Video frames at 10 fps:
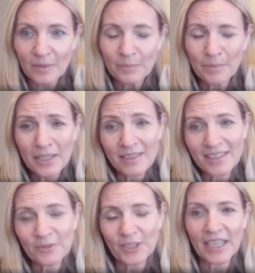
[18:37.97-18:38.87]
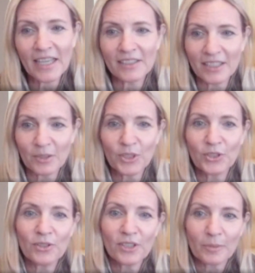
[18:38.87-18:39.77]
But in reality, when
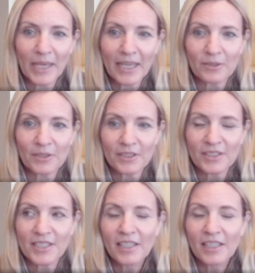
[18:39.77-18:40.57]
you look backwards,